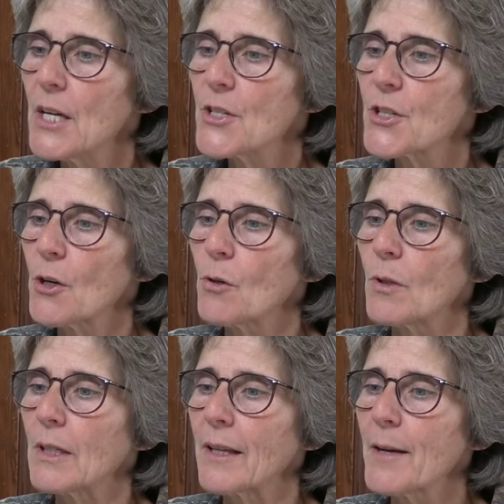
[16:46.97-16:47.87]

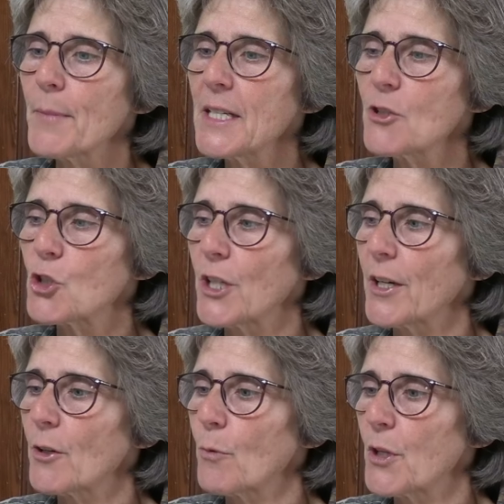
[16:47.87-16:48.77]
So let me
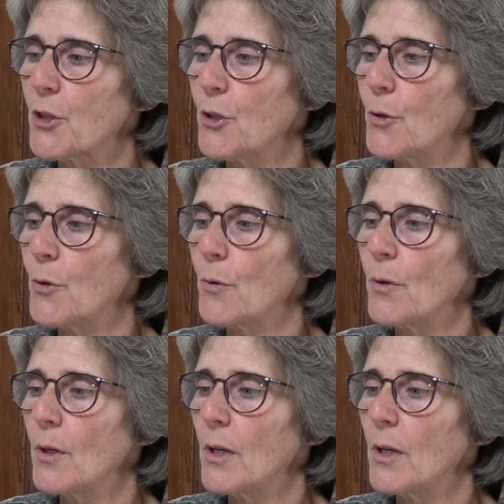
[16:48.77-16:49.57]
share with you